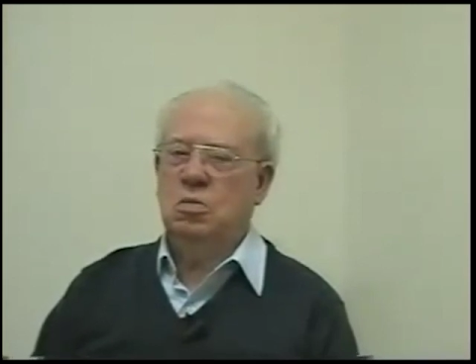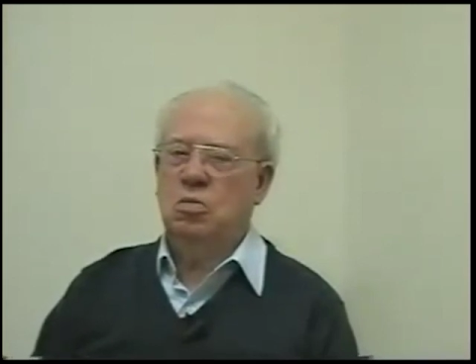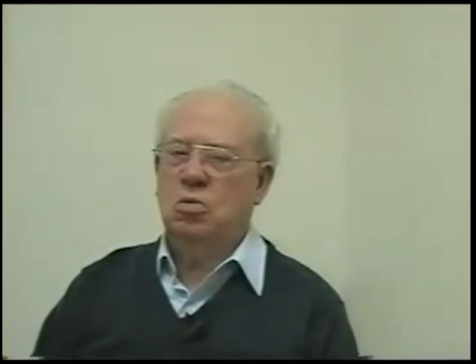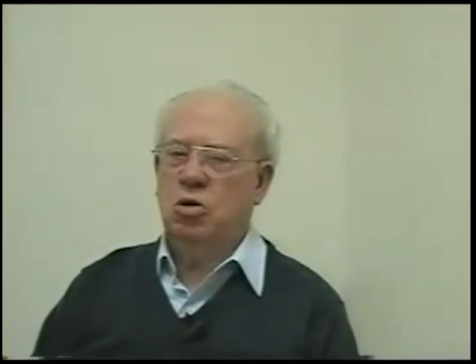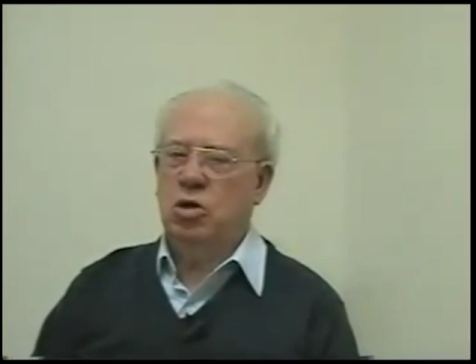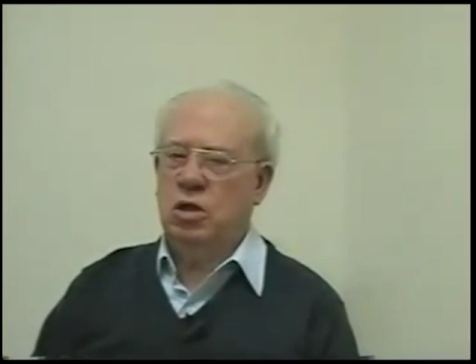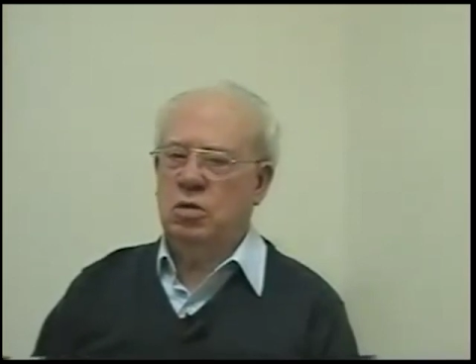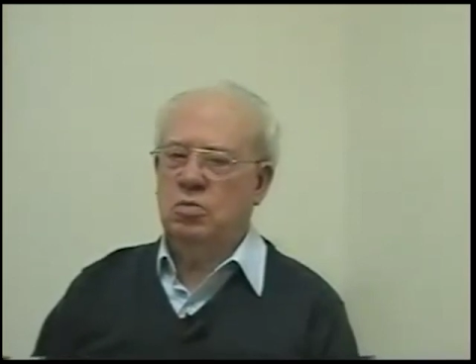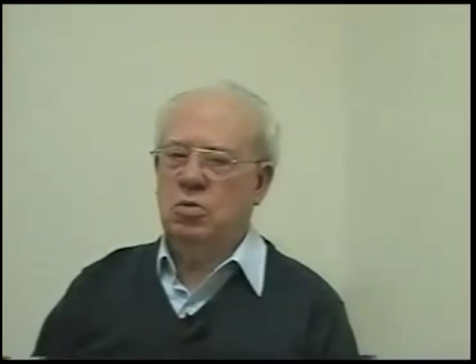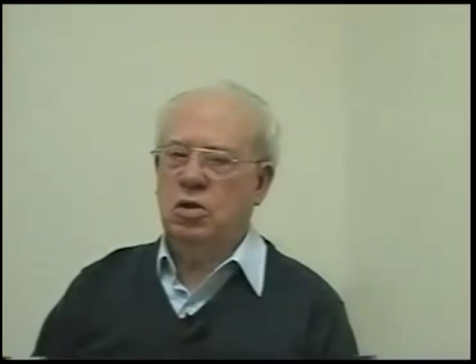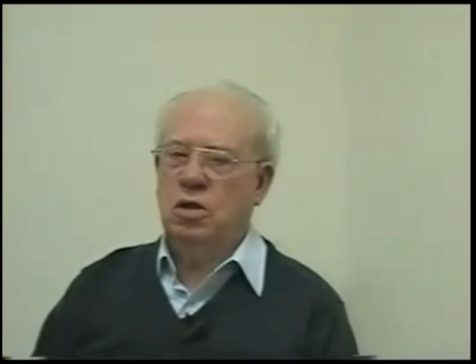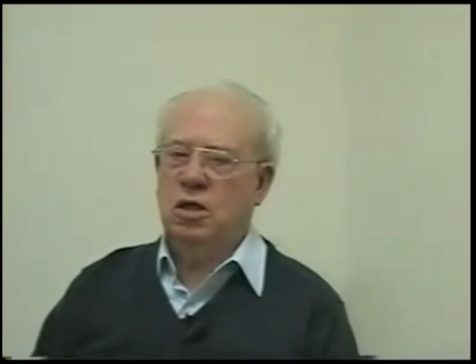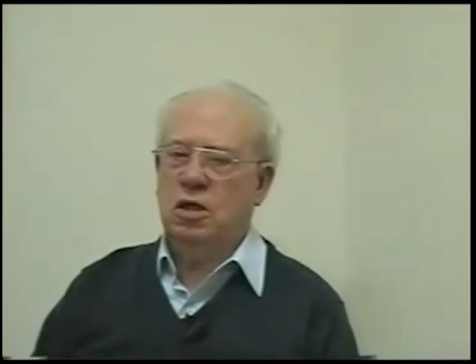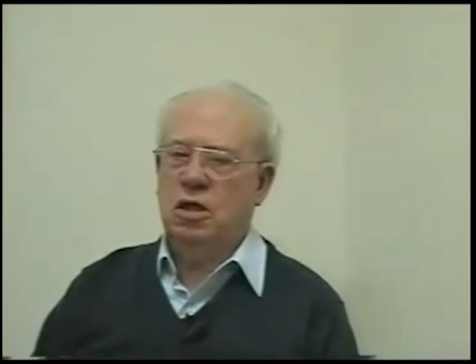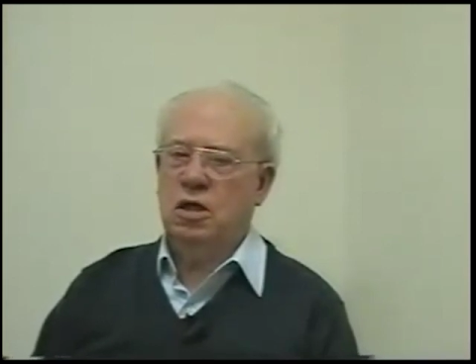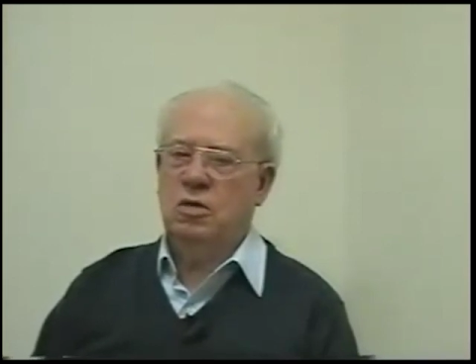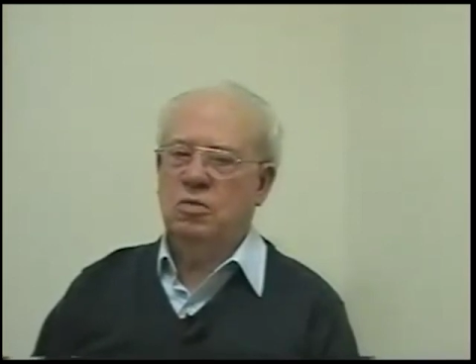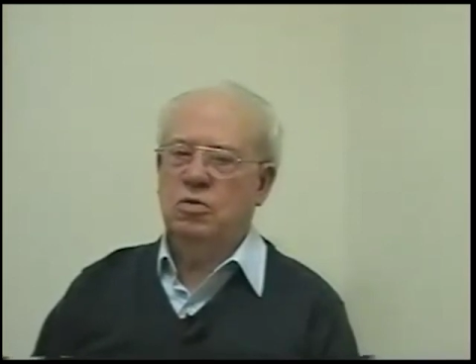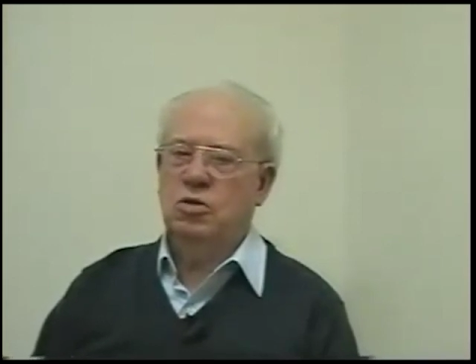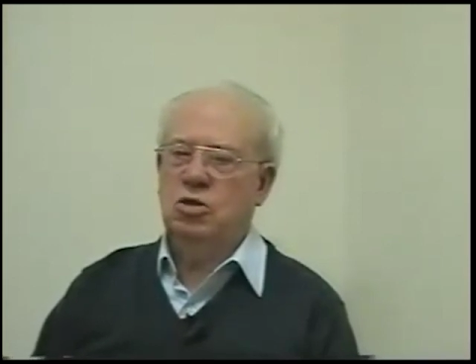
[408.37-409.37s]
Marine
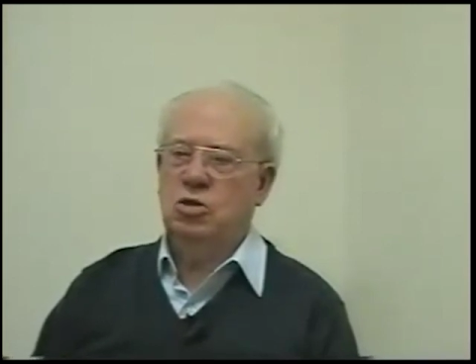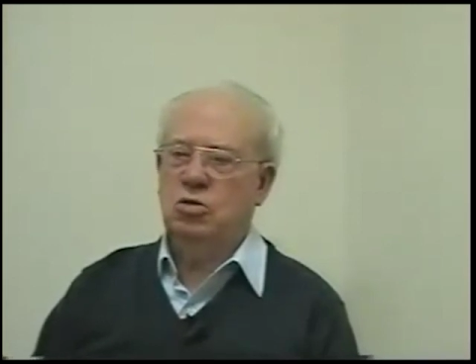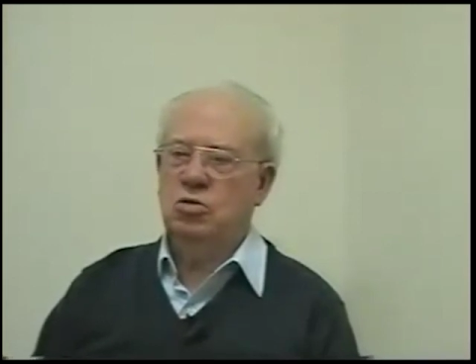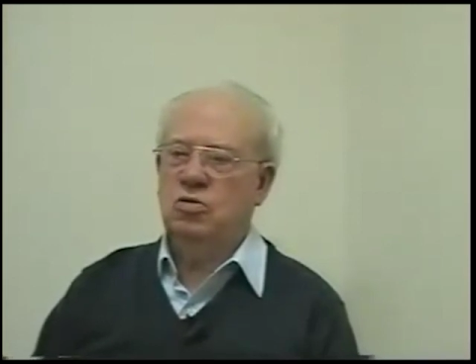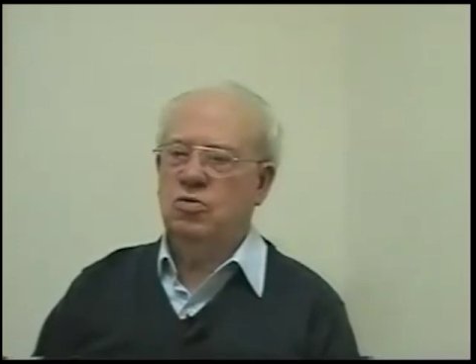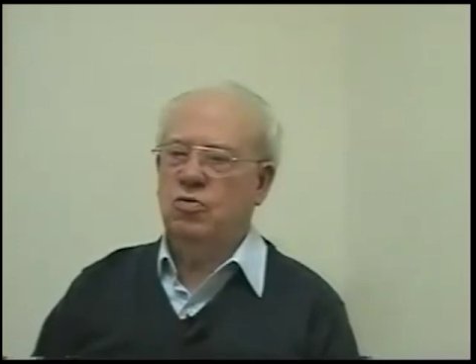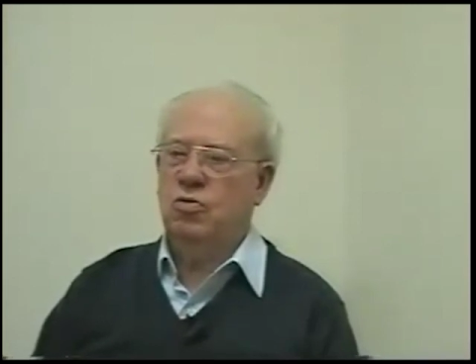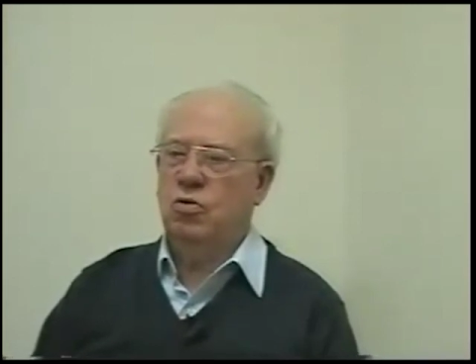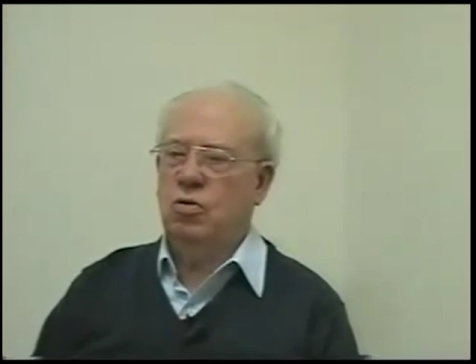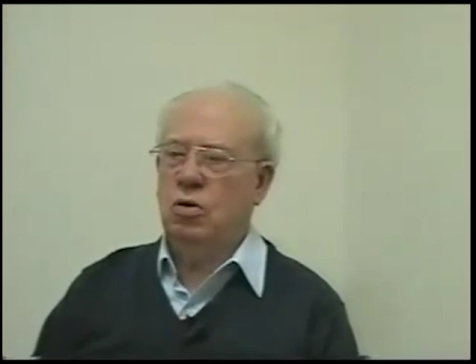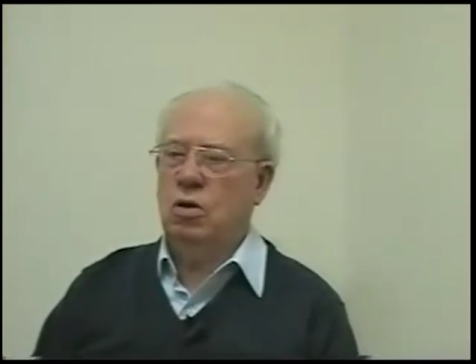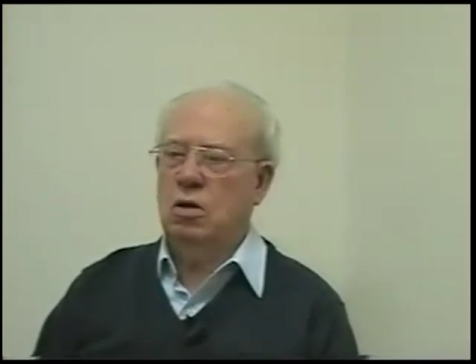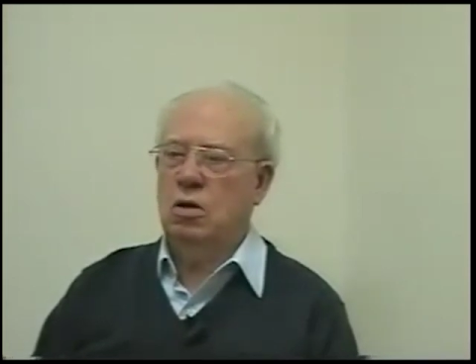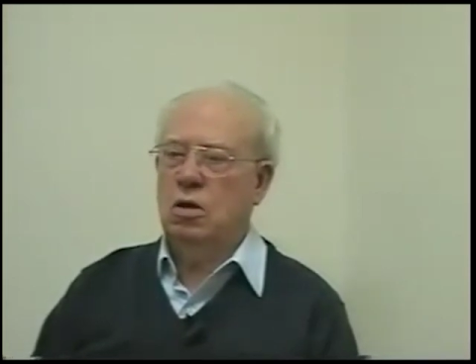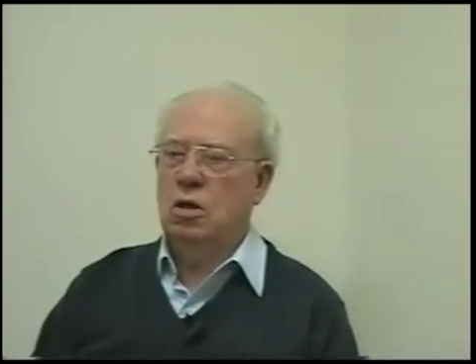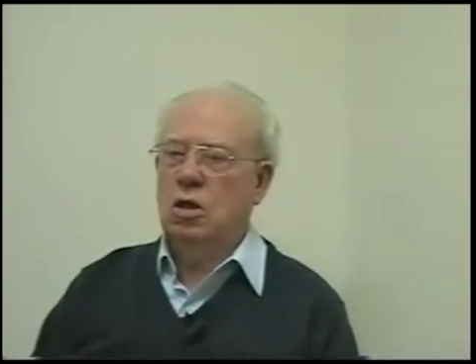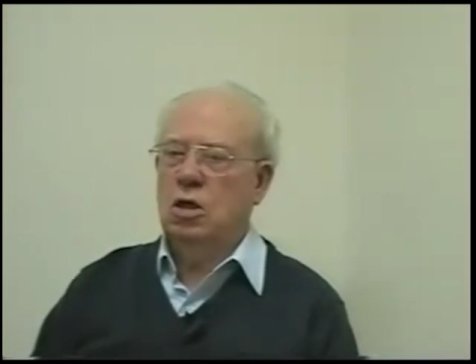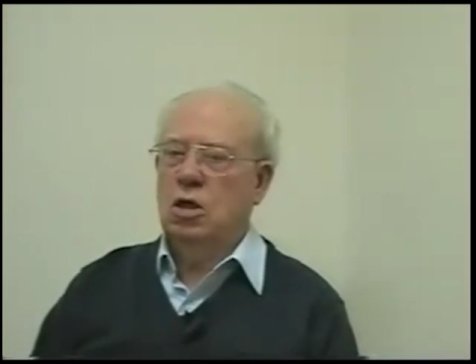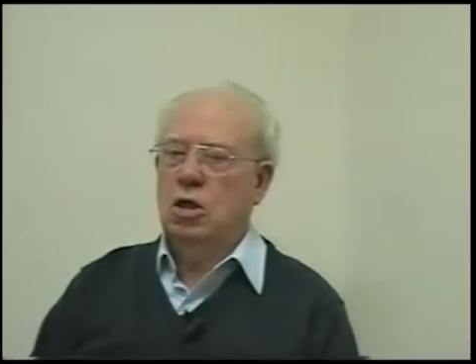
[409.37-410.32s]
Brigade was used for